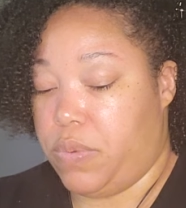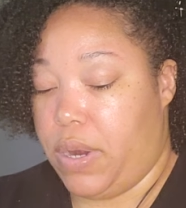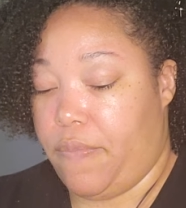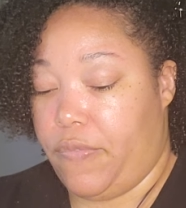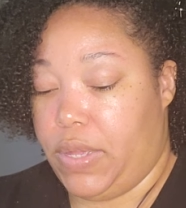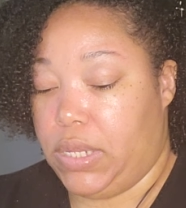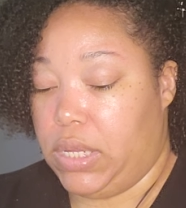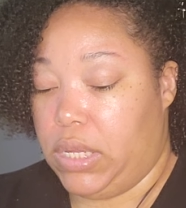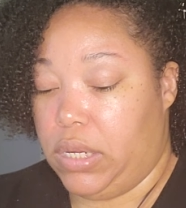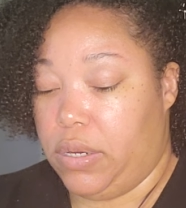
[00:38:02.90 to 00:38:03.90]
is what I'm
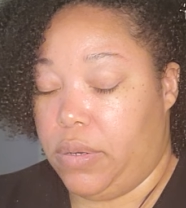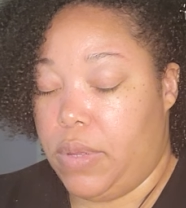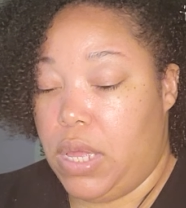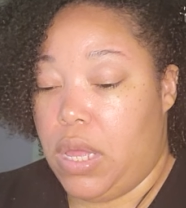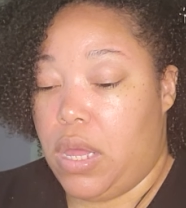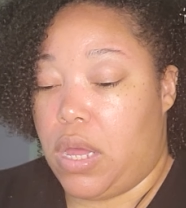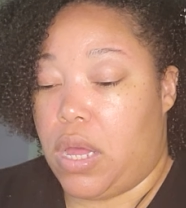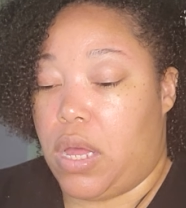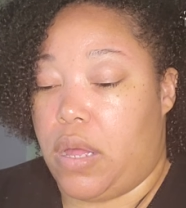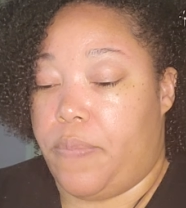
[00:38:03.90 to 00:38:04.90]
feeling here.
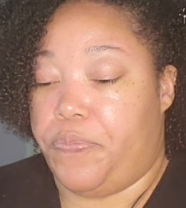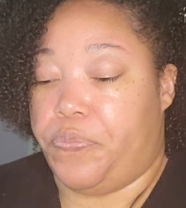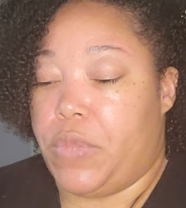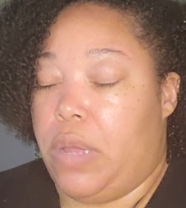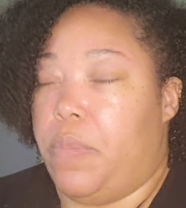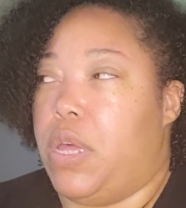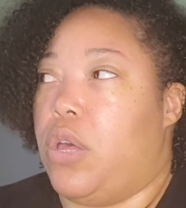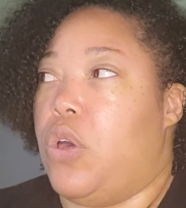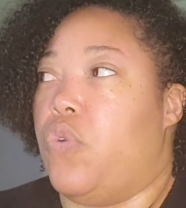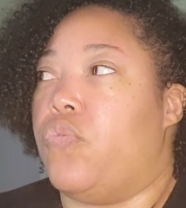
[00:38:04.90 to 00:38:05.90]
Um,
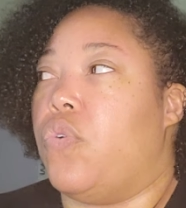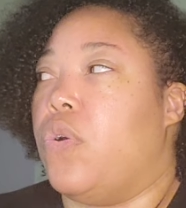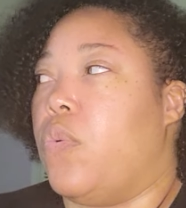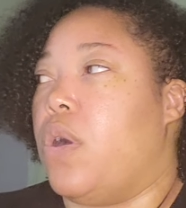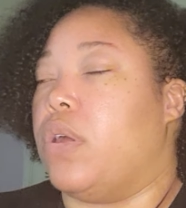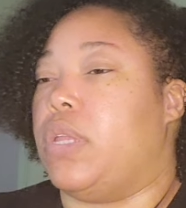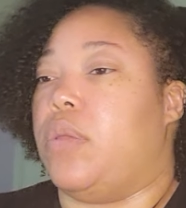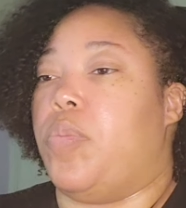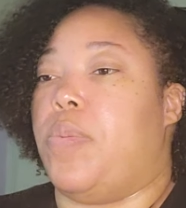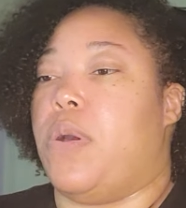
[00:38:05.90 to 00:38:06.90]
but go for a walk in
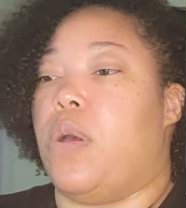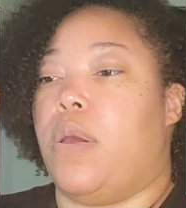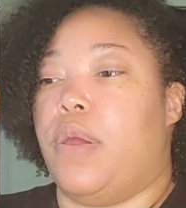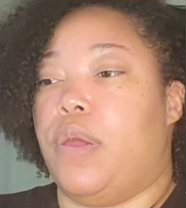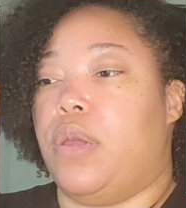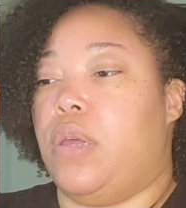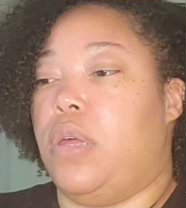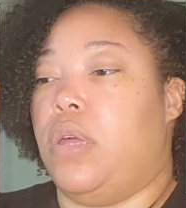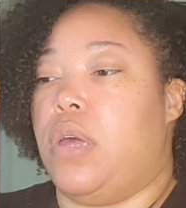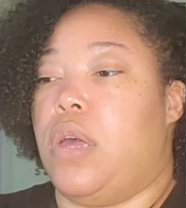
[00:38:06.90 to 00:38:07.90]
the park,
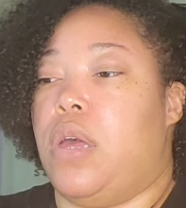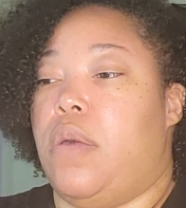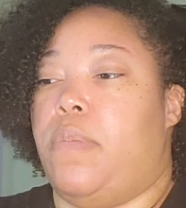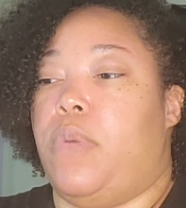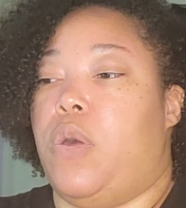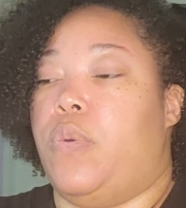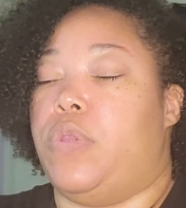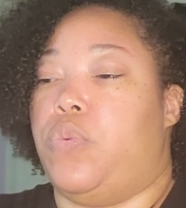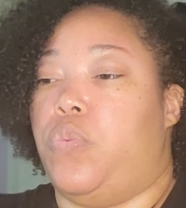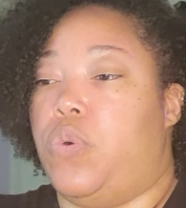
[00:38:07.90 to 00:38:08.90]
um, go in
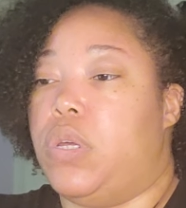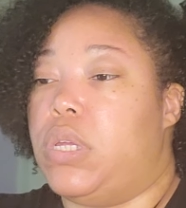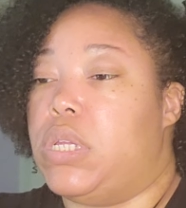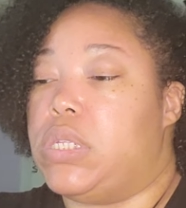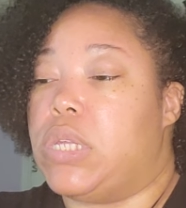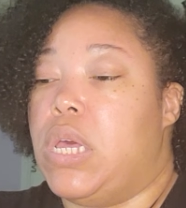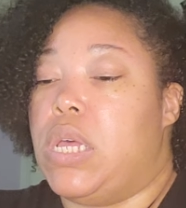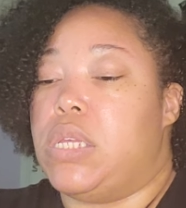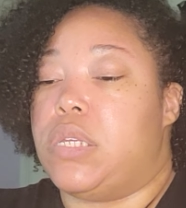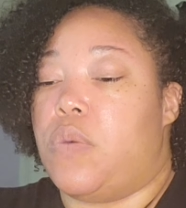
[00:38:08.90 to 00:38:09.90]
the woods,
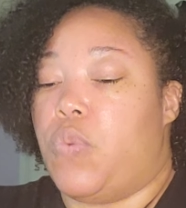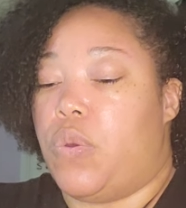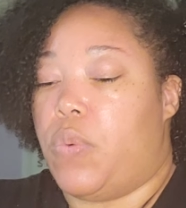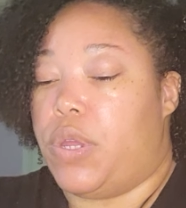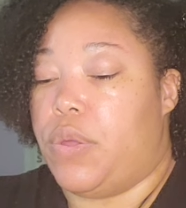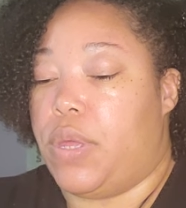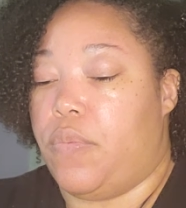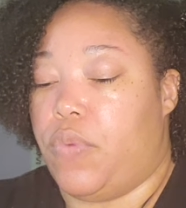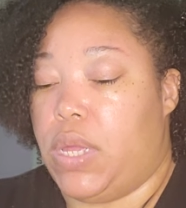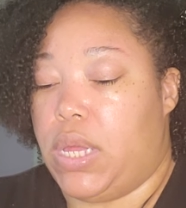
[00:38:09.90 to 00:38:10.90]
somewhere where you
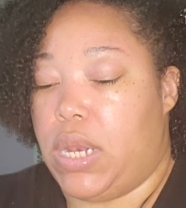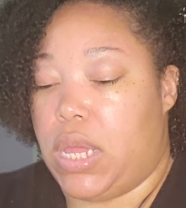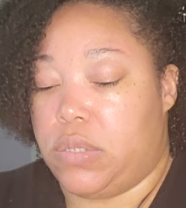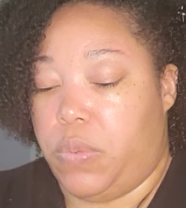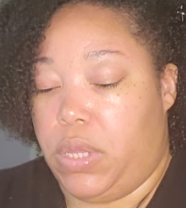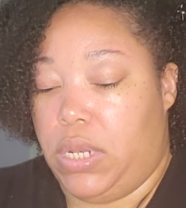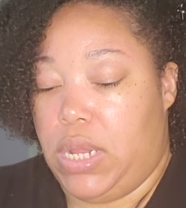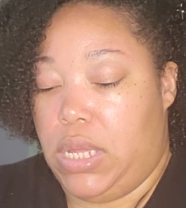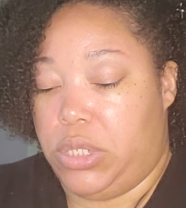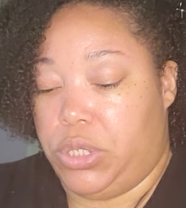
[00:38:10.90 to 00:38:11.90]
can reconnect with
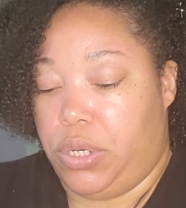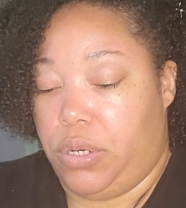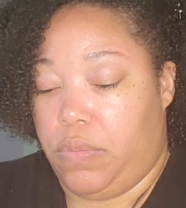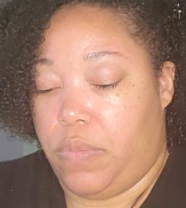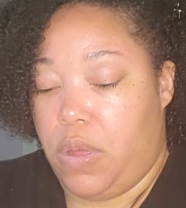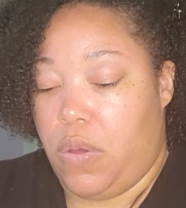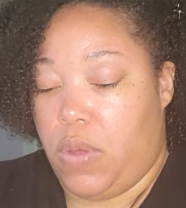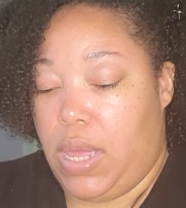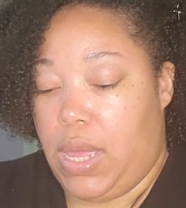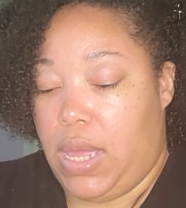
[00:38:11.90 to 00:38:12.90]
nature,
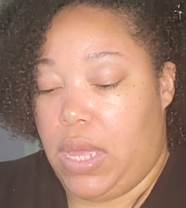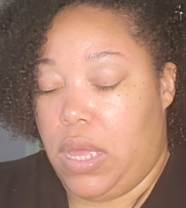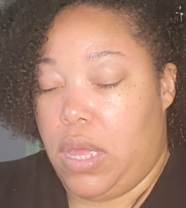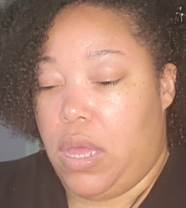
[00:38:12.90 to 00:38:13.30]
okay?